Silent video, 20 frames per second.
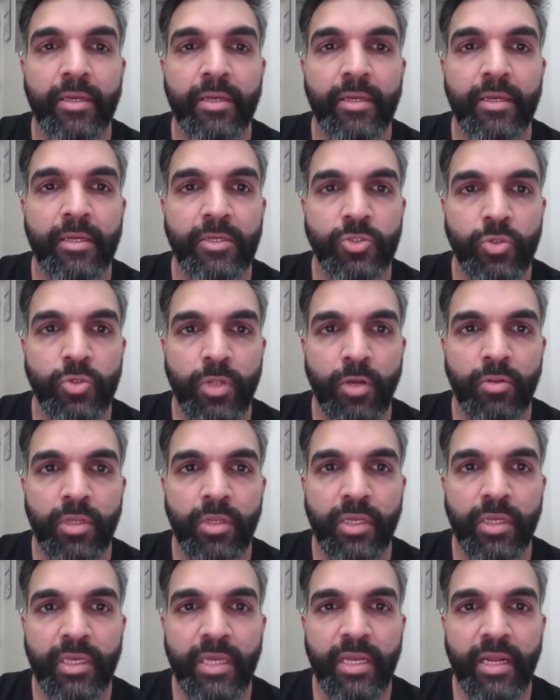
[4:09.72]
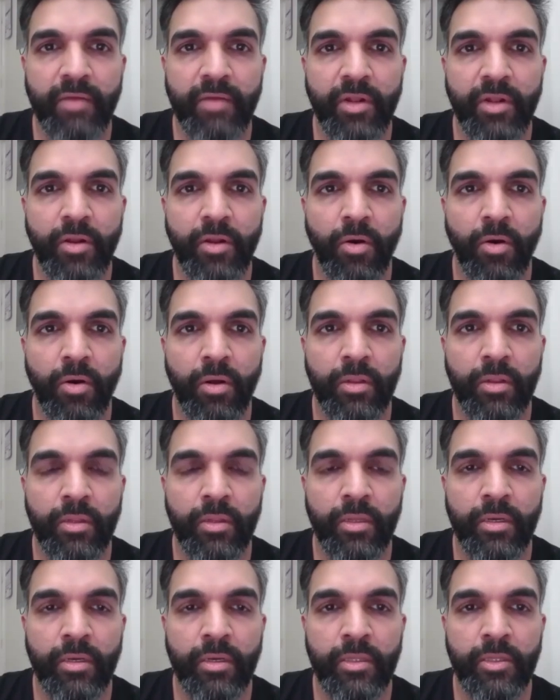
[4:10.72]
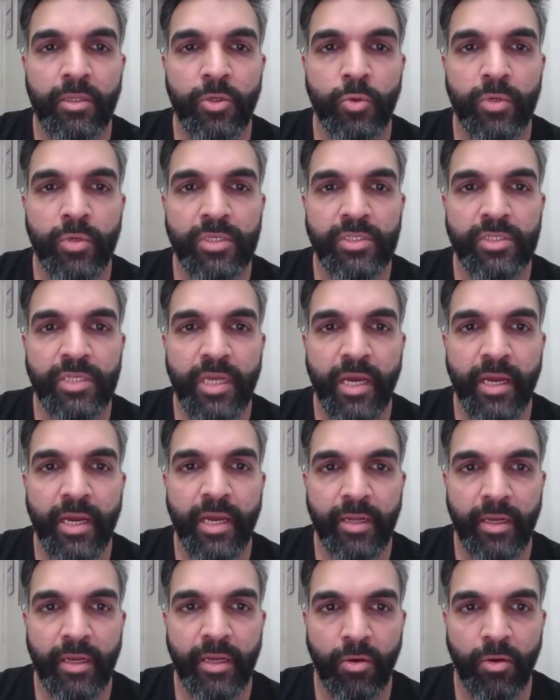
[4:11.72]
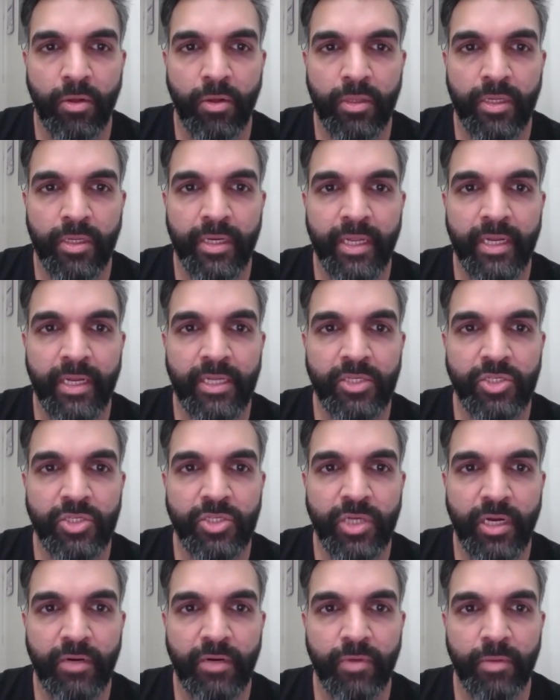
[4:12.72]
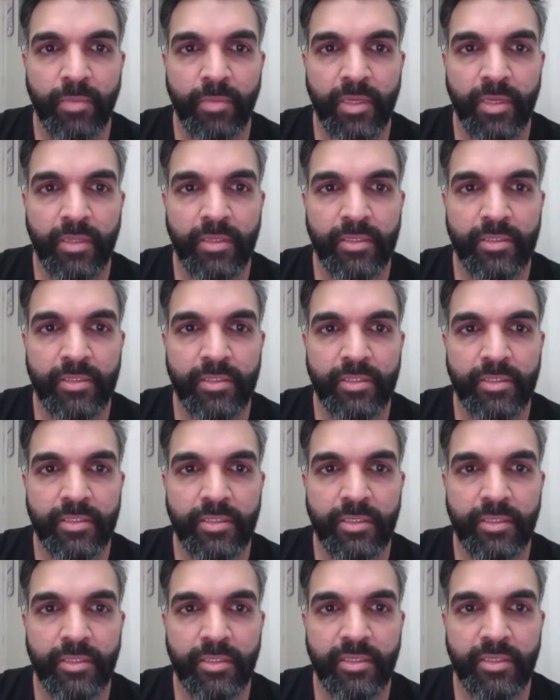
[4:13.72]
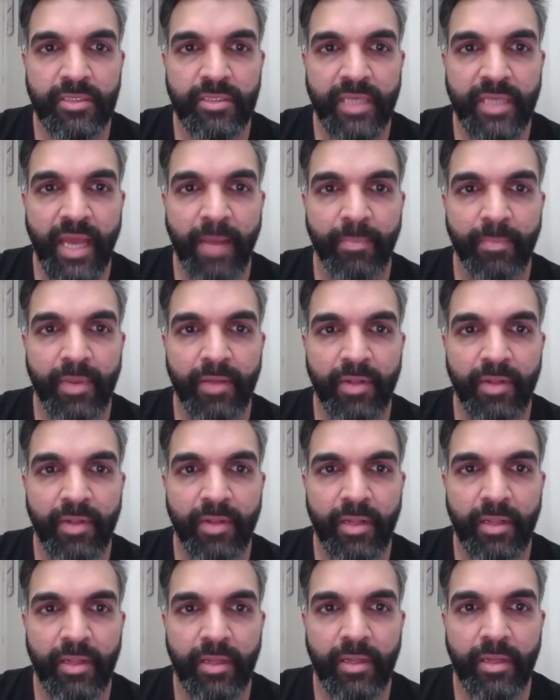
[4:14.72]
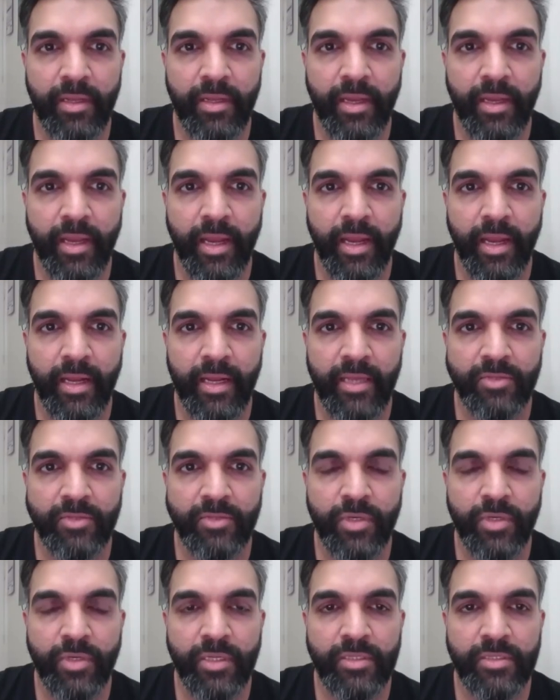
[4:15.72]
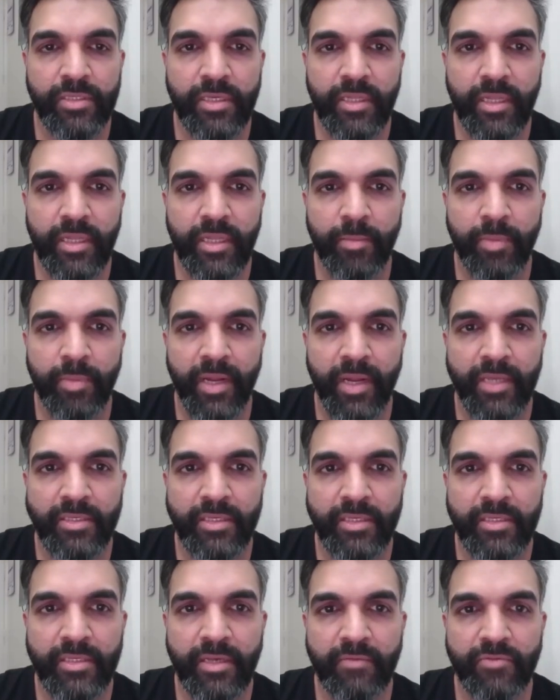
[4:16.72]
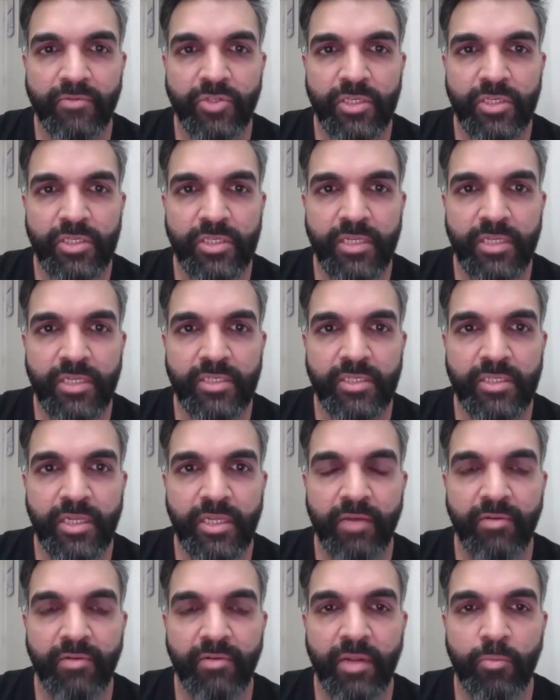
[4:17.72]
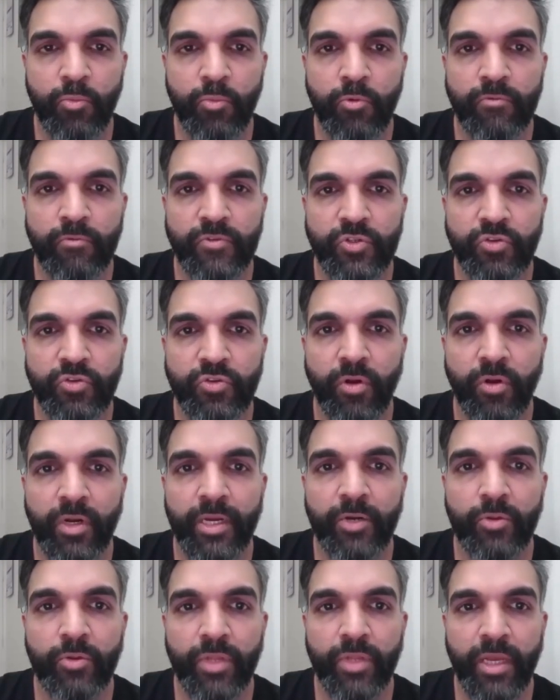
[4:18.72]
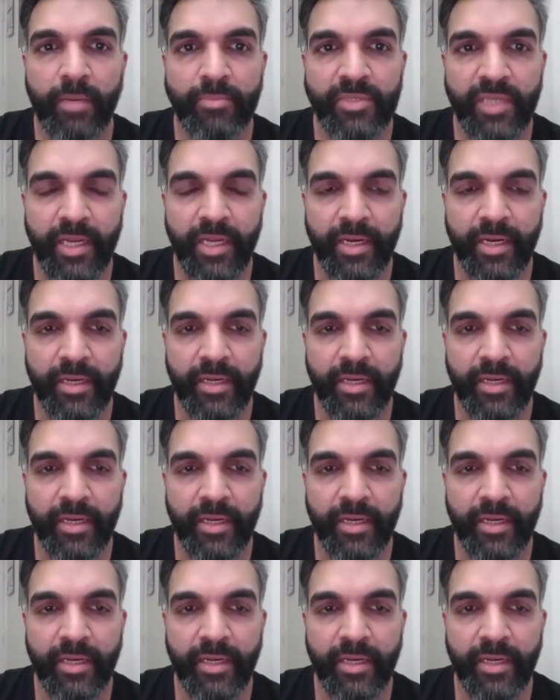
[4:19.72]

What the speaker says: So now the key level on the USDINR on the daily chart will be this gap level. And as you can see that the prices have just touched the level and moved strongly to the upside.